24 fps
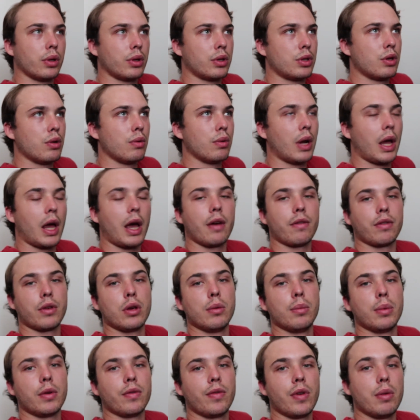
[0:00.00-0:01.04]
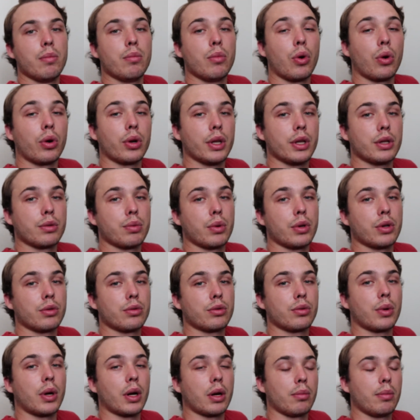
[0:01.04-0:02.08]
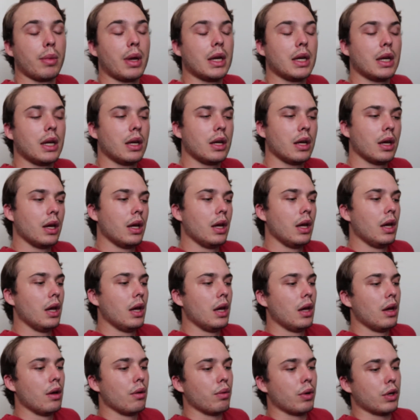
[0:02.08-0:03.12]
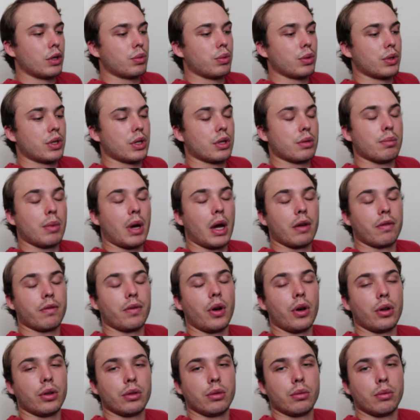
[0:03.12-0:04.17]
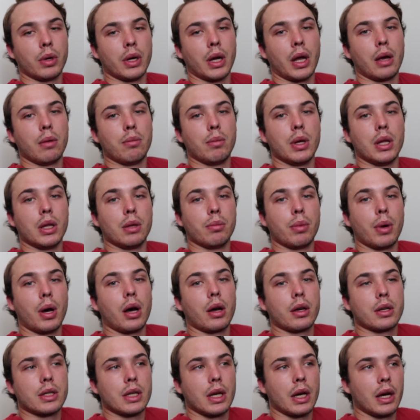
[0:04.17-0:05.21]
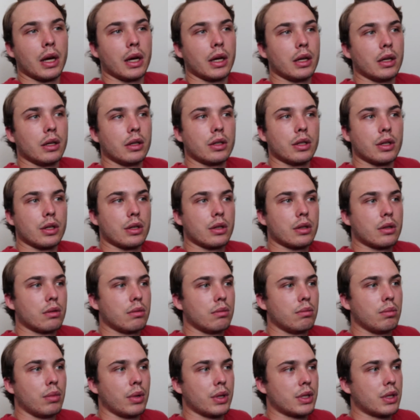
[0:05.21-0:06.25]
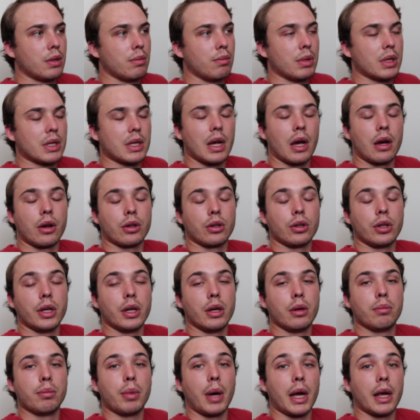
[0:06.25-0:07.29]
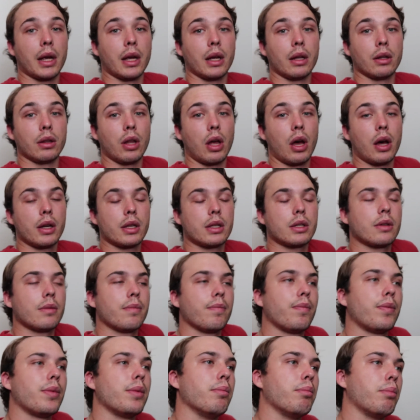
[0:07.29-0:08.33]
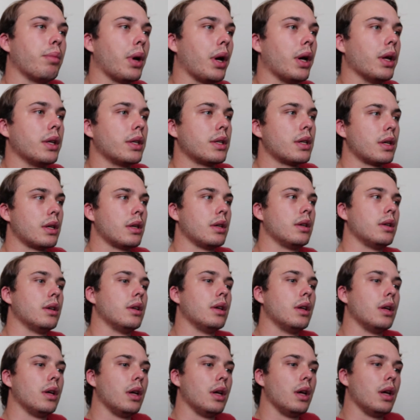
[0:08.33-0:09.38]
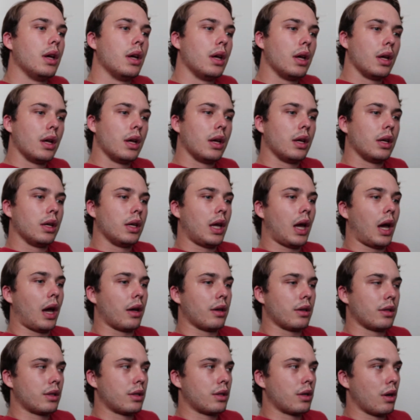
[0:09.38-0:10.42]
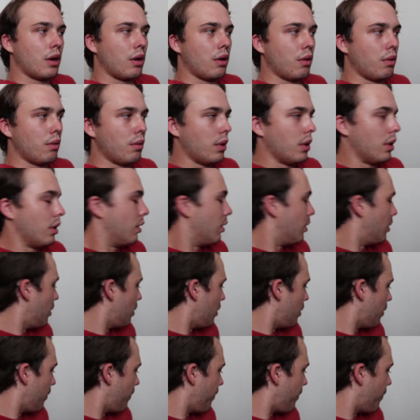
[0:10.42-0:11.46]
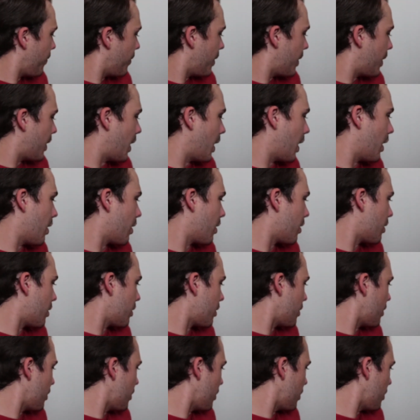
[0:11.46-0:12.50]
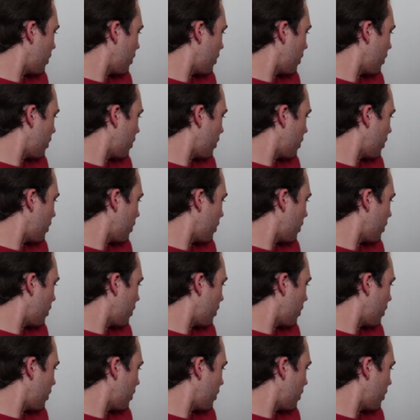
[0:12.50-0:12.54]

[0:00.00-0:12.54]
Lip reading: 2.5 cubic feet more than what's recommended, which was just my fault when I made the box. I just must have miscalculated by a lot. But yeah, so they're